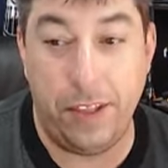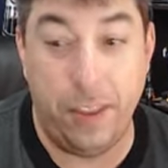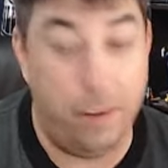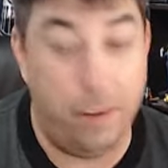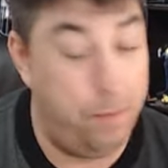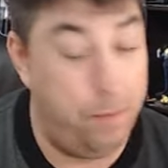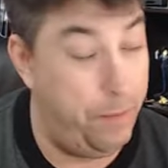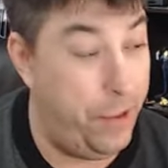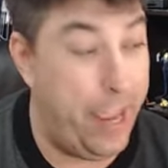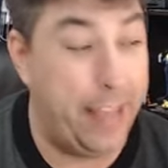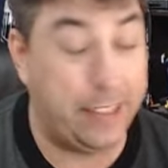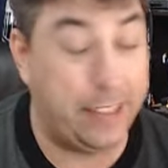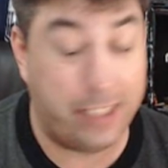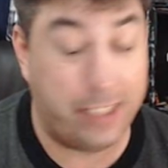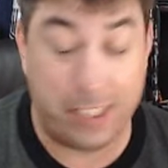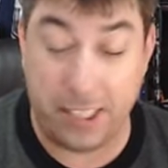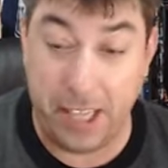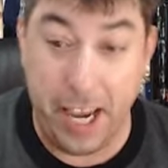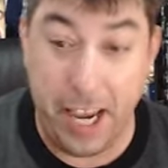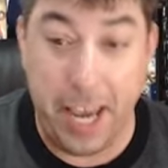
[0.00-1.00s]
it
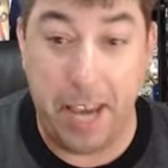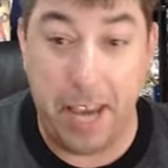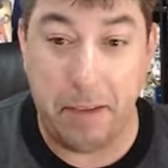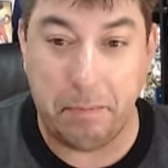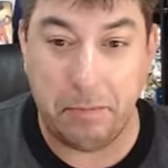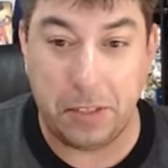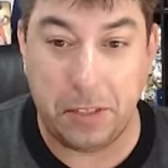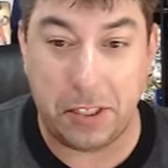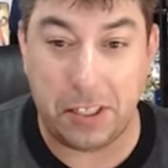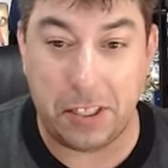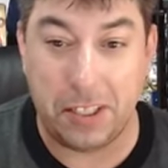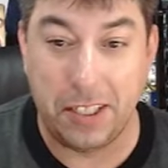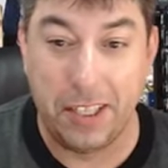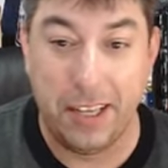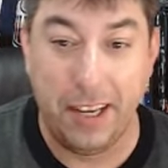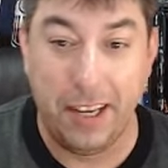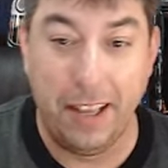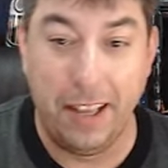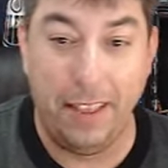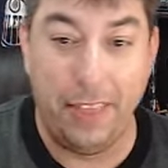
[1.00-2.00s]
seems
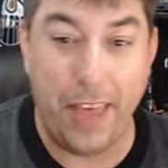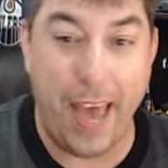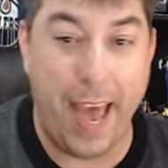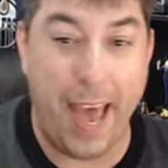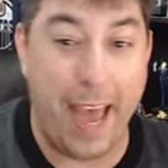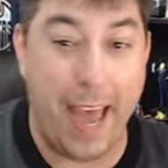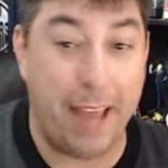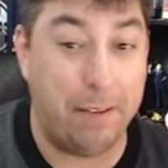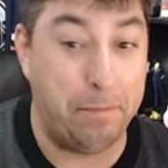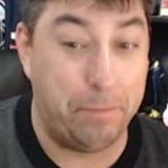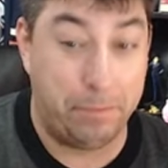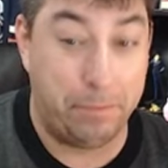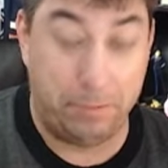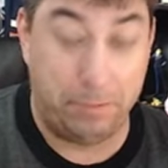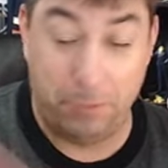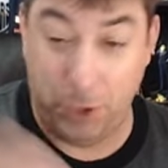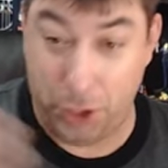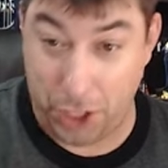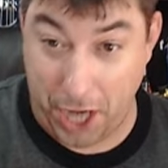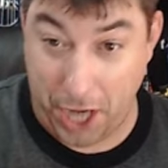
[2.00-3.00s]
that
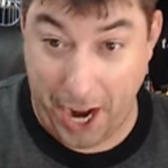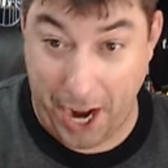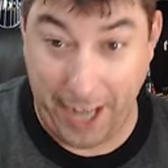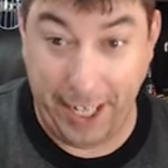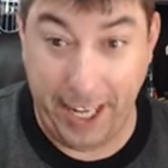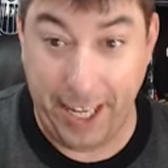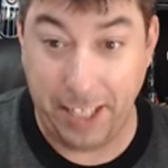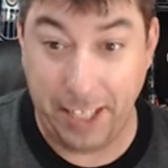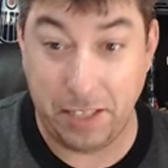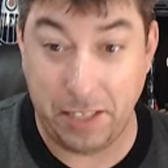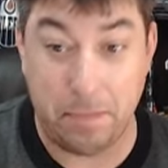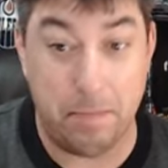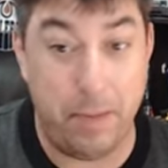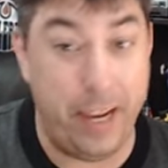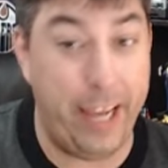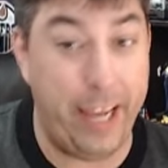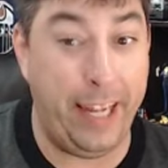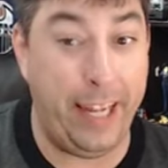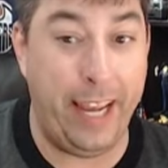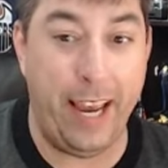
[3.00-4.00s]
Chinese
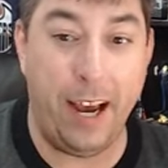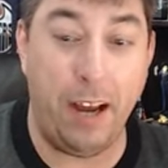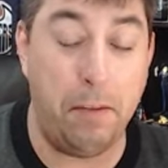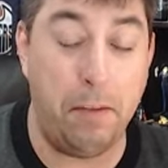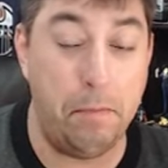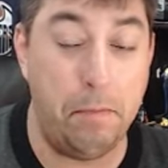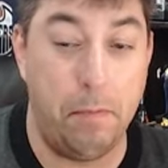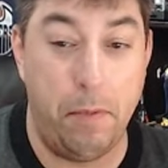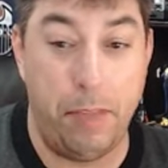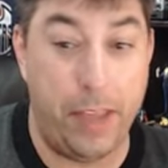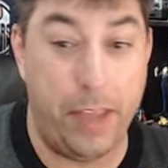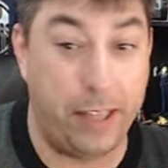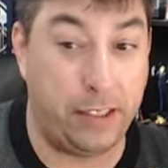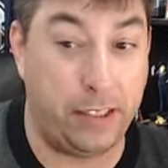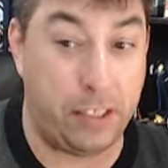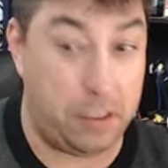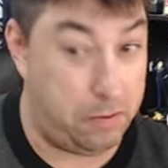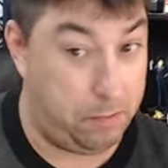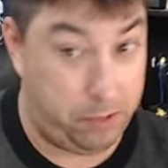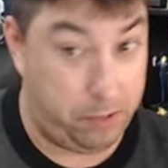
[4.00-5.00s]
media that's
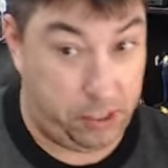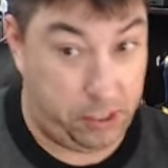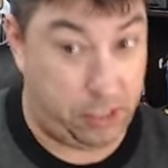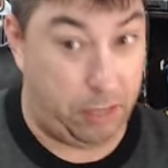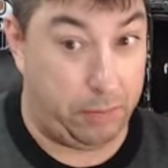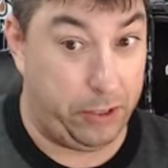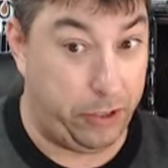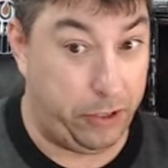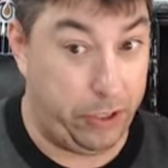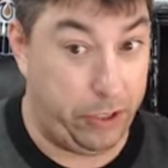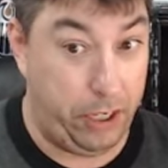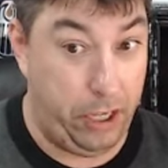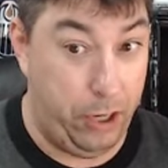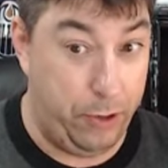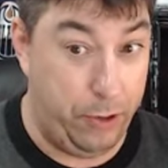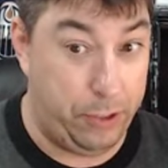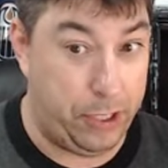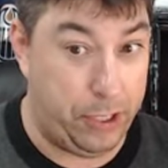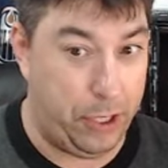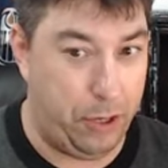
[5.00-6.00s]
similar to
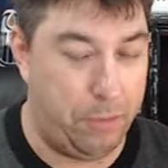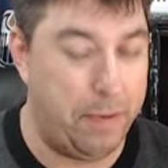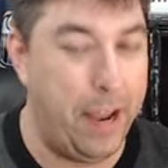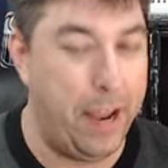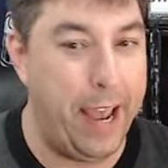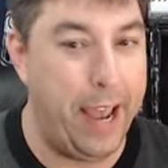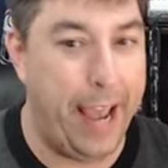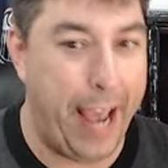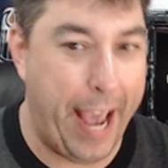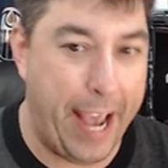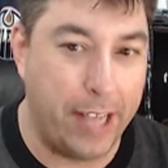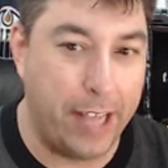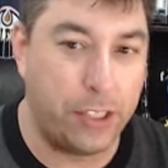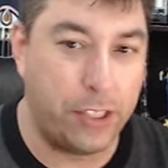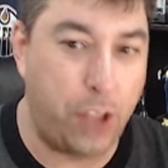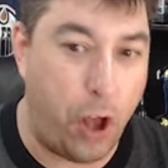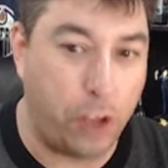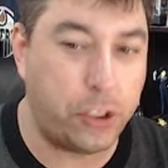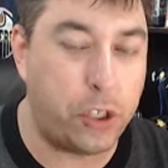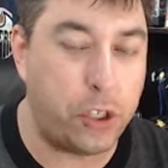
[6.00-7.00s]
YouTube is
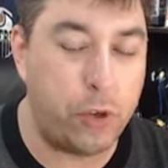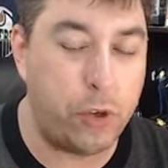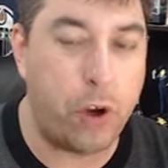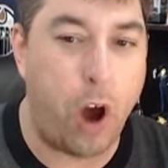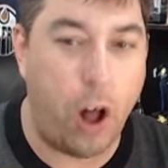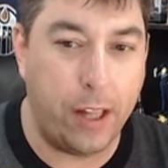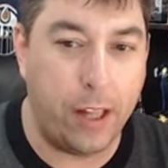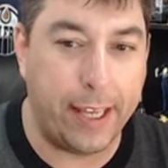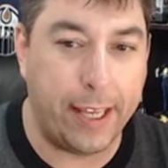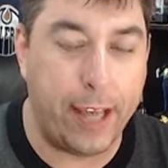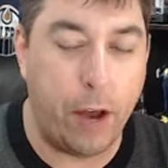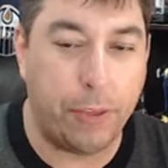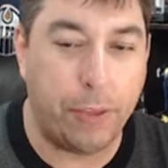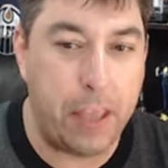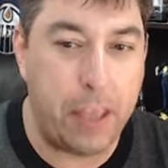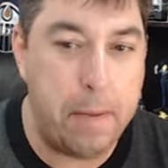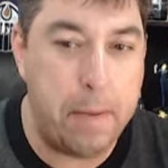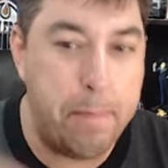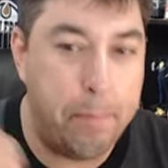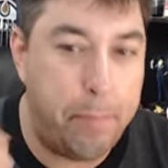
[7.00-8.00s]
also calling out the
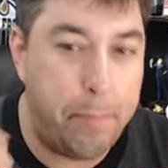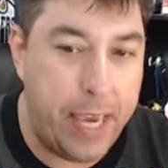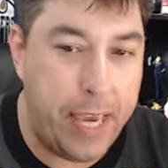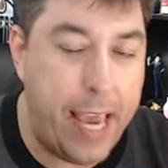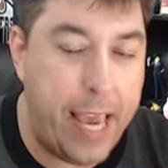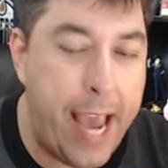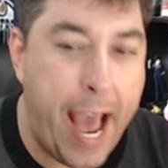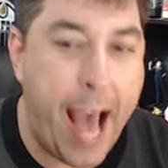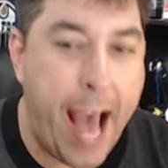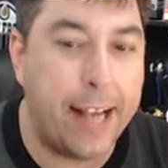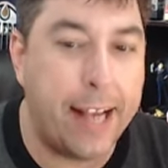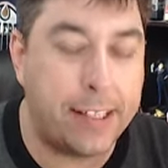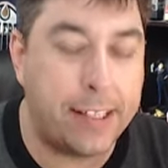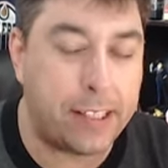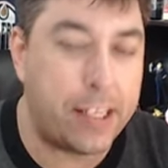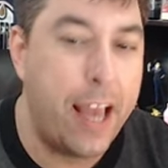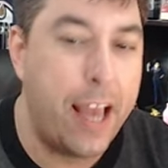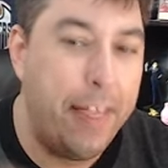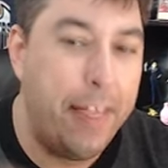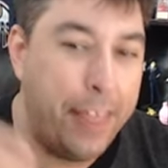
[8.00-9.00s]
B S
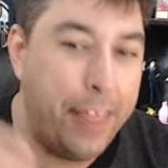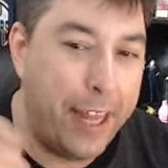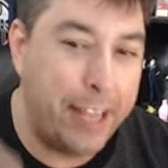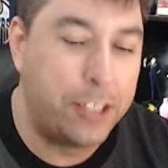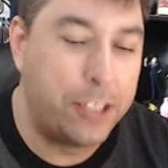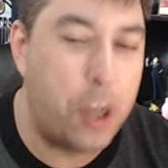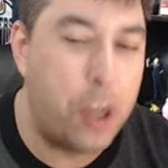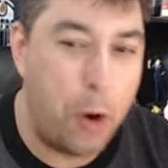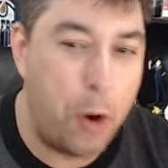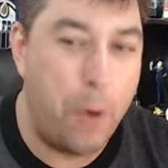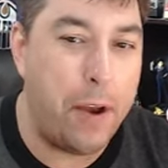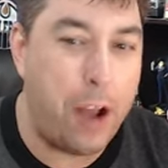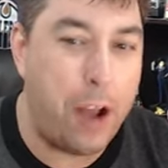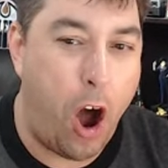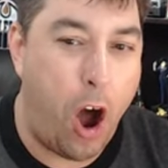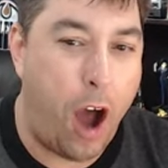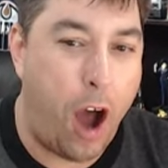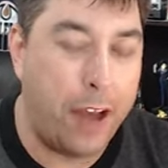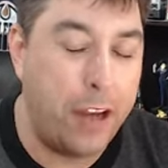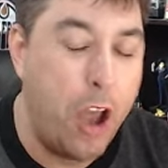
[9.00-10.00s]
that is going on
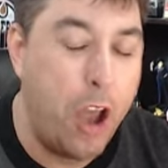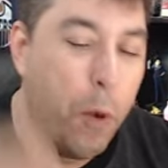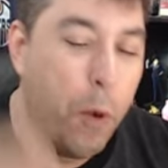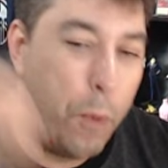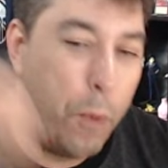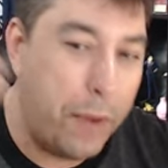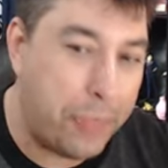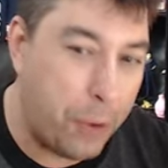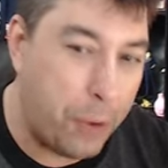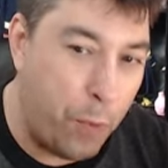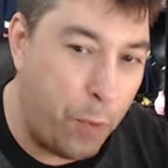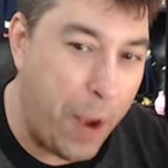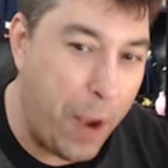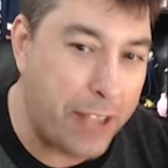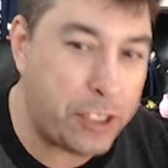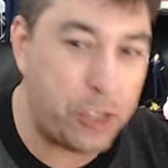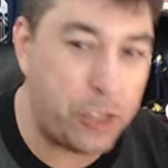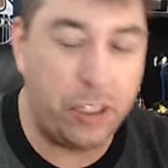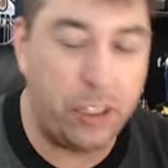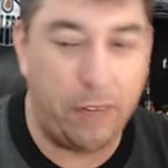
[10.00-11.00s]
with the Western
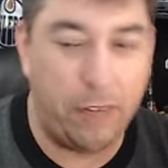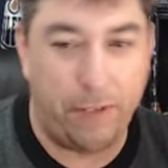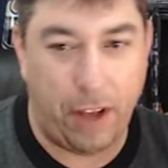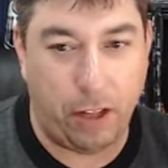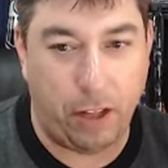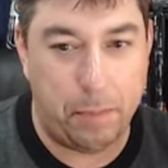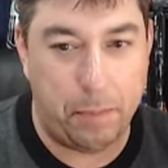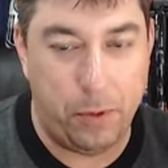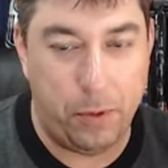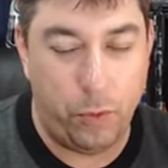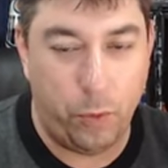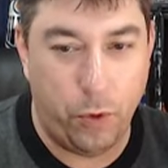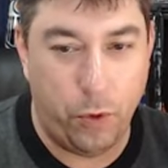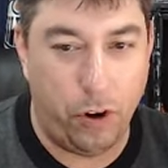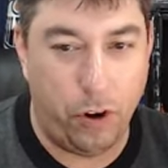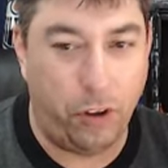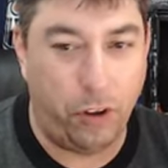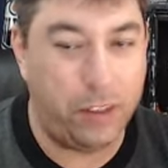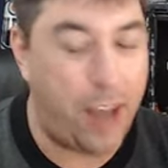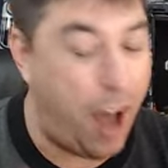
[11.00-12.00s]
development world
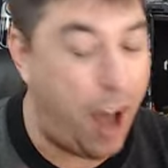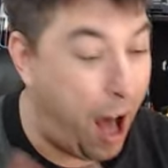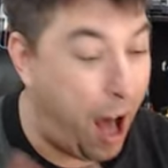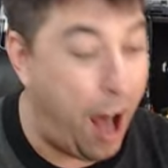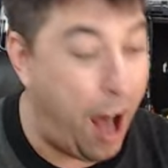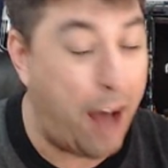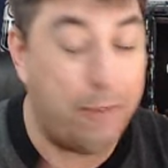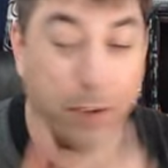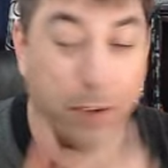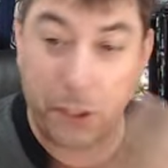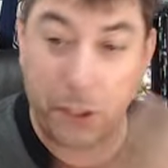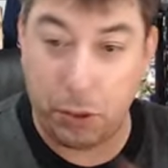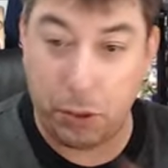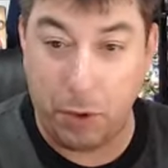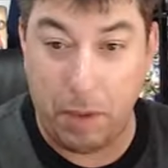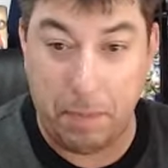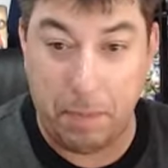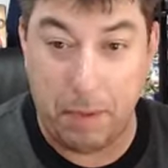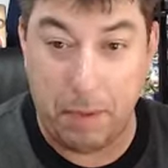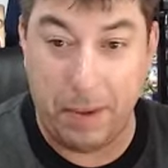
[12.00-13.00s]
of Sweet
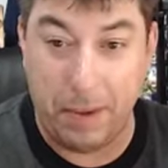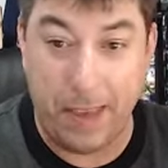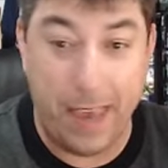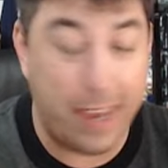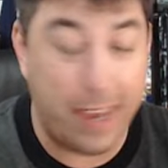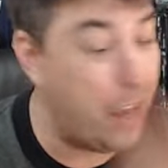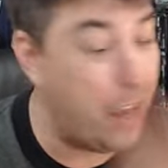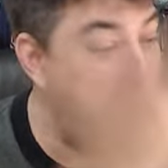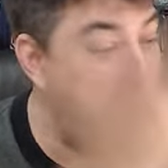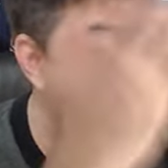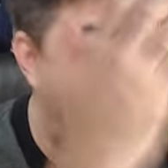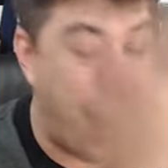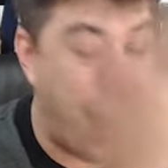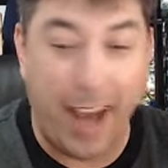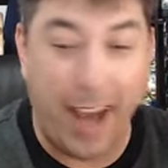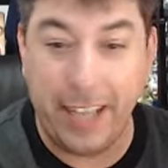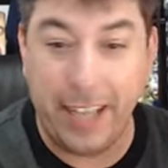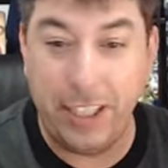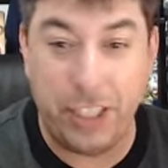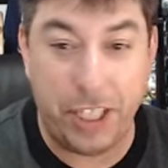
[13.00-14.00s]
Baby Incorporated, I
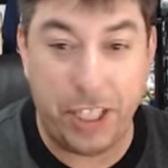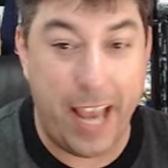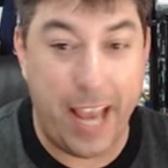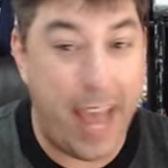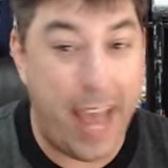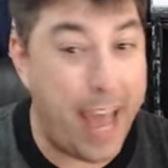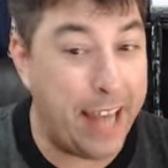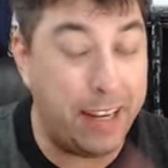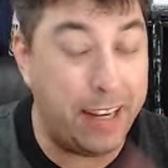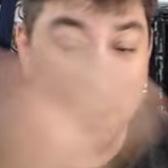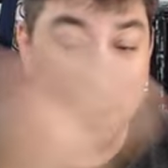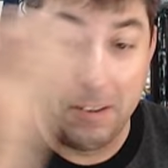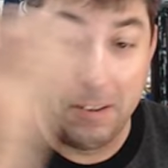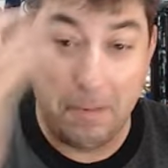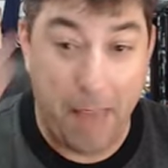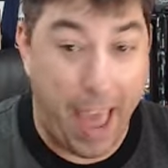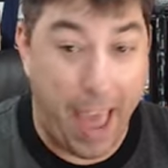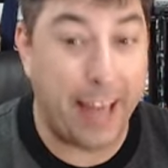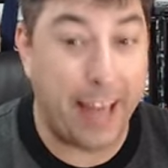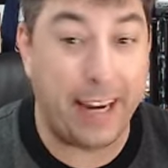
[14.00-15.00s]
G N,
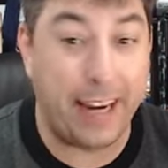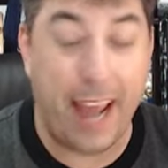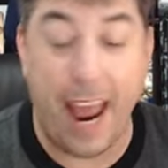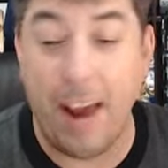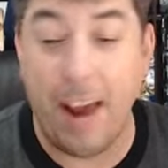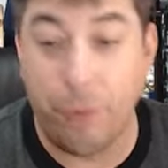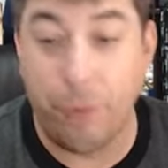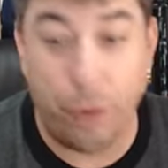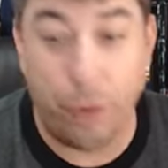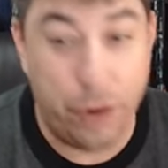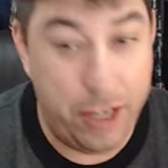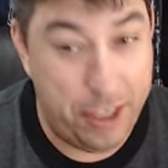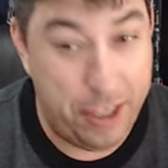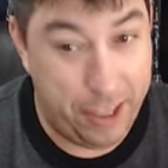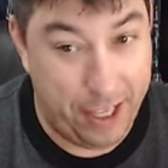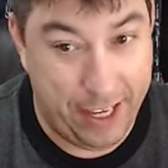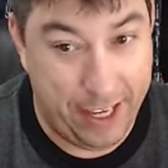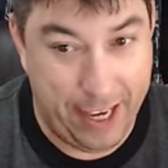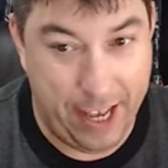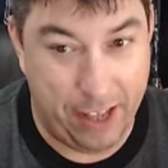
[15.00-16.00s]
and everything
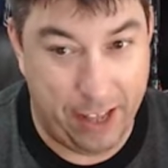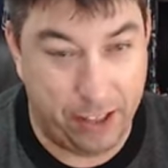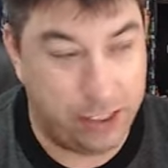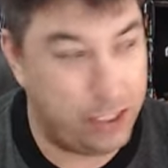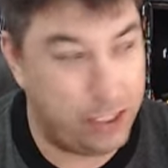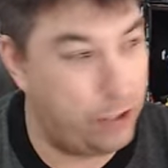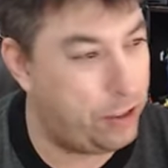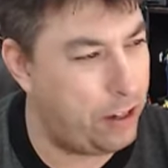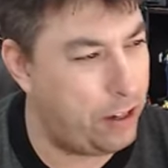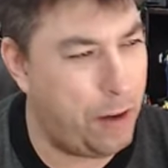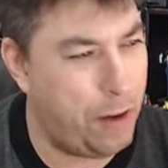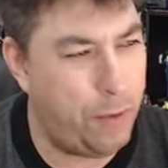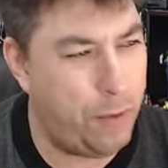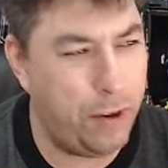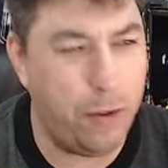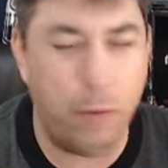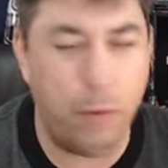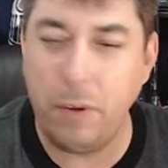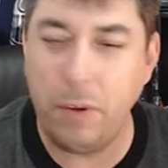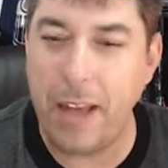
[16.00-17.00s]
else out there. I wonder what
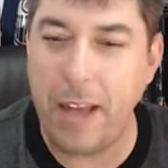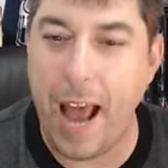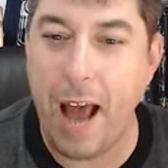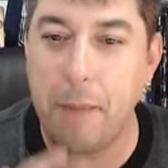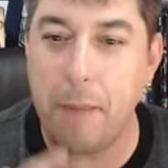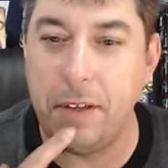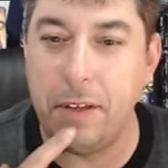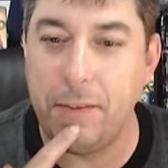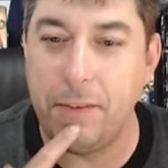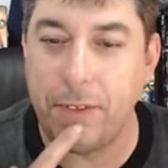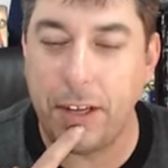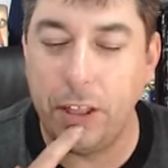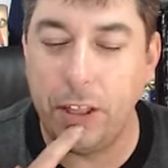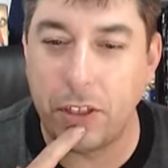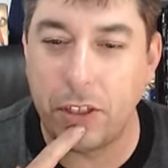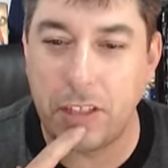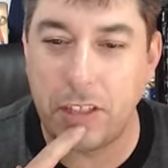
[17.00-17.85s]
would happen if I looked up